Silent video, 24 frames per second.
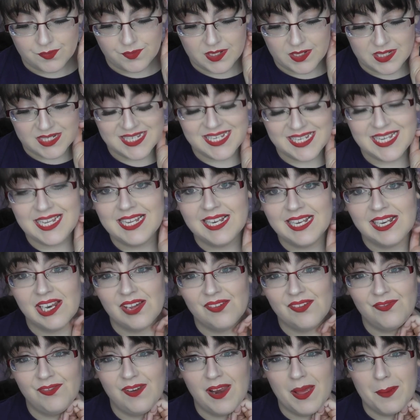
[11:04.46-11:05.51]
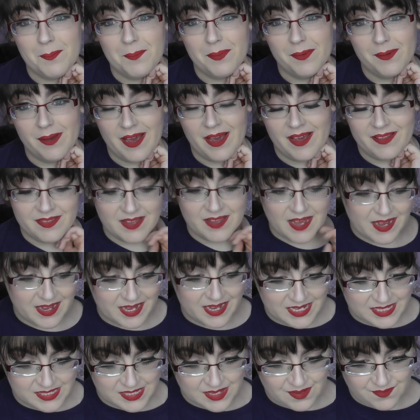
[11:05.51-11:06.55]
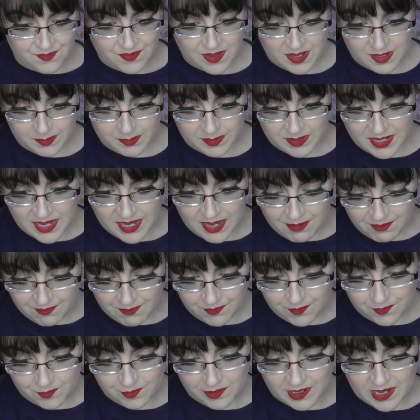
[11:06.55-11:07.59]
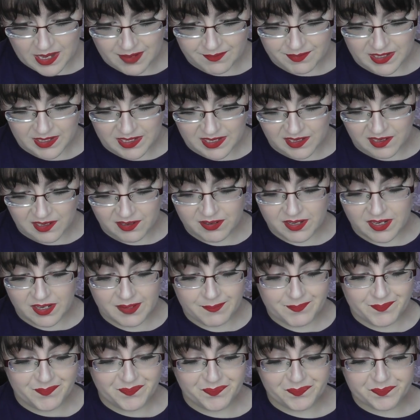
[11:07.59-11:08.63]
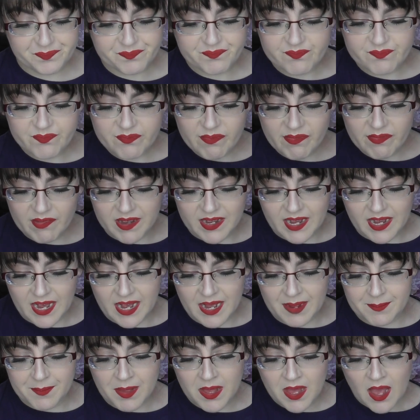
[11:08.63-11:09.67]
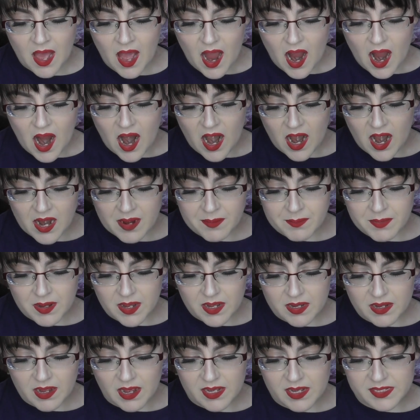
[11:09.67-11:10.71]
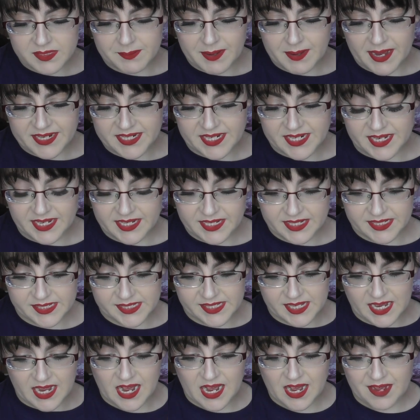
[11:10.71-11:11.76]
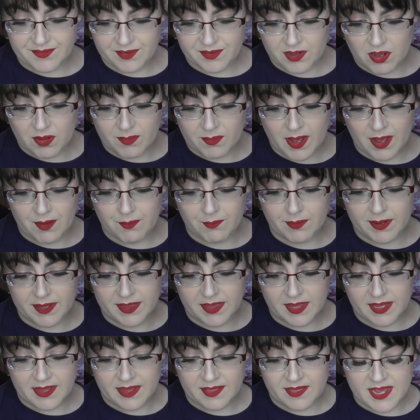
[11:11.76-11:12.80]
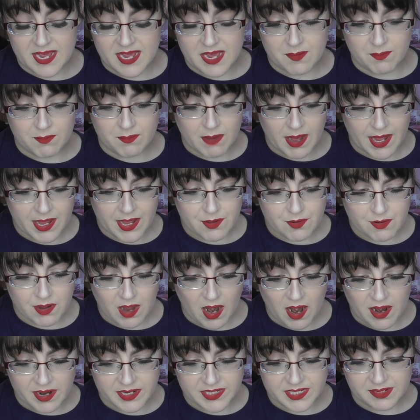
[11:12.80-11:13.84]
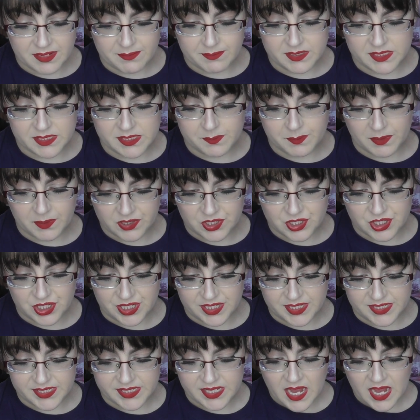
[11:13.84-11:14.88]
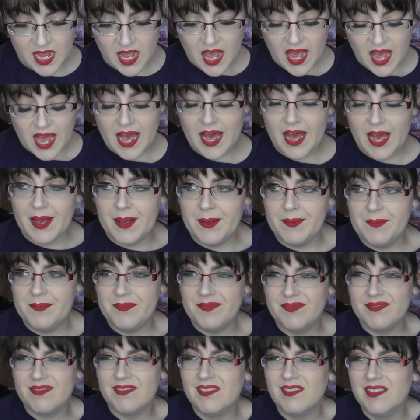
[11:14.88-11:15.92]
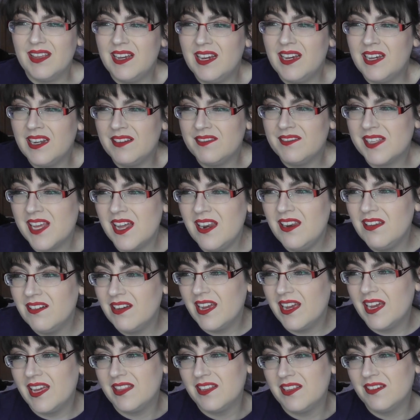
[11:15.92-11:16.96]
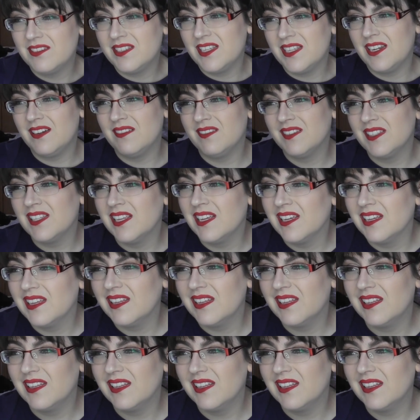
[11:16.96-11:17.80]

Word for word: a teal flip, and that is available now if you want to have a look at it. Arm Cosmetics have come out with the myocardium sponges, and I was kind of looking at those and I was like,